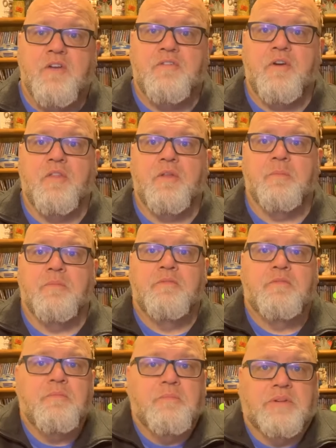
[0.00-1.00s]
further
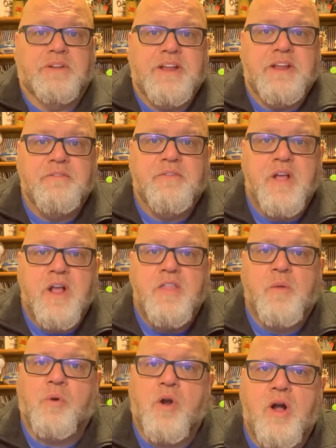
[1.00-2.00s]
believe
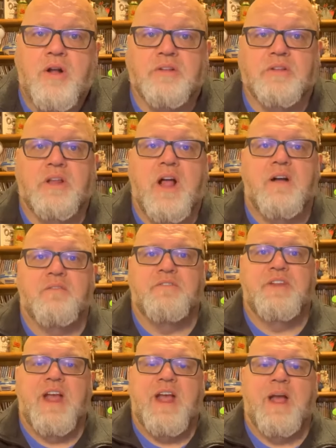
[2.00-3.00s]
that we're all loved